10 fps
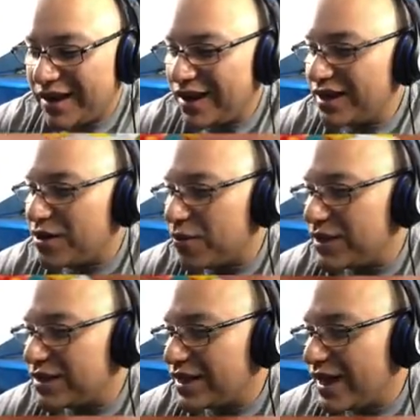And the
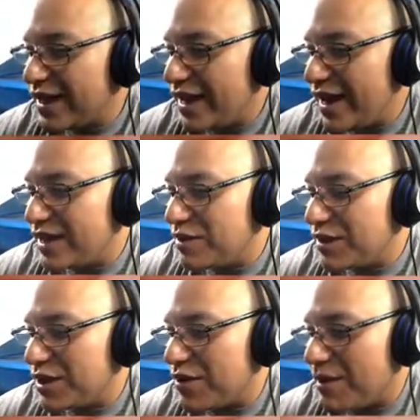coin today, hey, there we
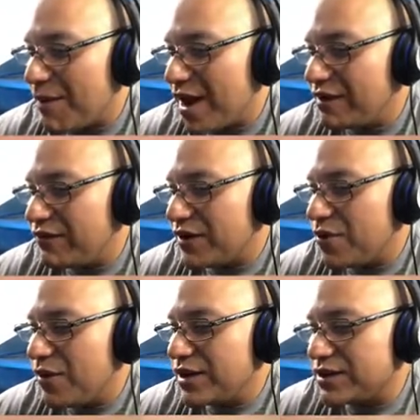go, a Manaphy coin.